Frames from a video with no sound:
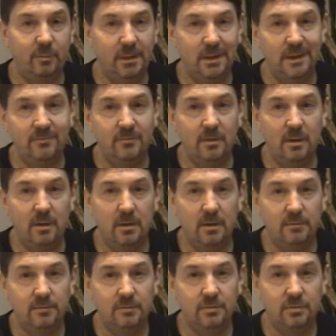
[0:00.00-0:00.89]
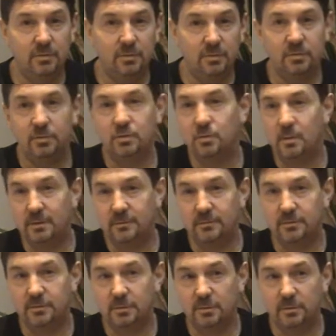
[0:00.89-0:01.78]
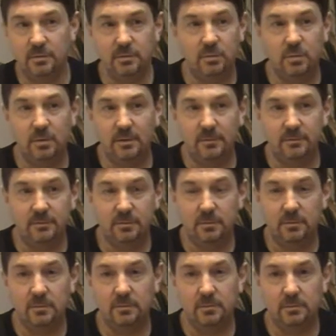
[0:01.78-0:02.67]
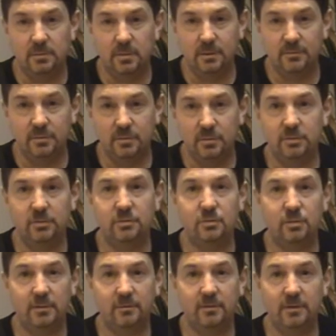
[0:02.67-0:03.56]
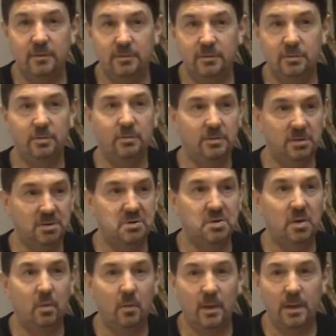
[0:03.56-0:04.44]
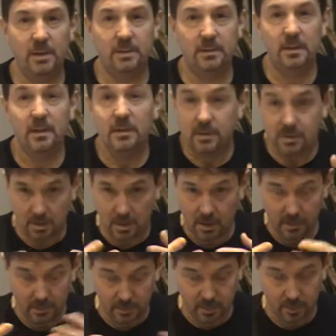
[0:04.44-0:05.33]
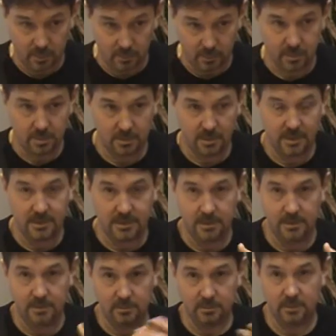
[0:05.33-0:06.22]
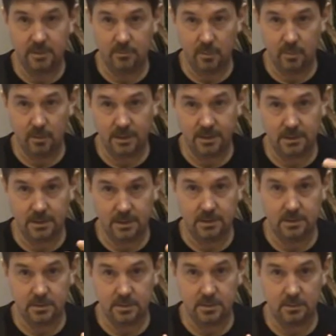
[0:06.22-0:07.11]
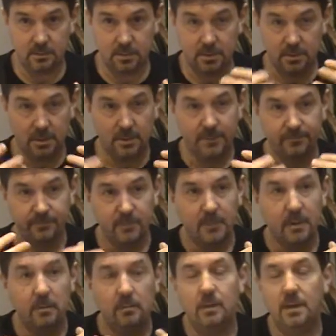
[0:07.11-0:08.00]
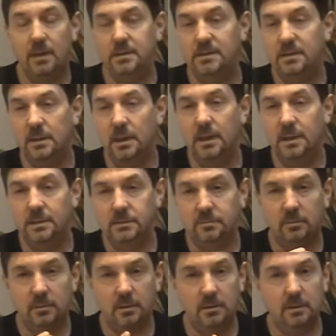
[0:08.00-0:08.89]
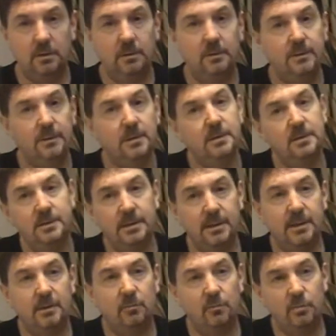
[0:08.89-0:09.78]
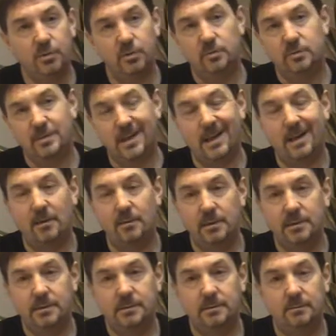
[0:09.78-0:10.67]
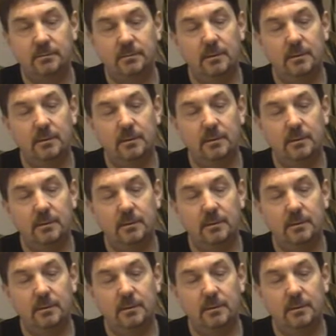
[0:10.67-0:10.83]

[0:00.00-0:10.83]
11.5 stone to 12 stone, 12 stone to 12.5 stone. Stopped eating, did more exercise, and stopped eating less, rather, taking a reduced calories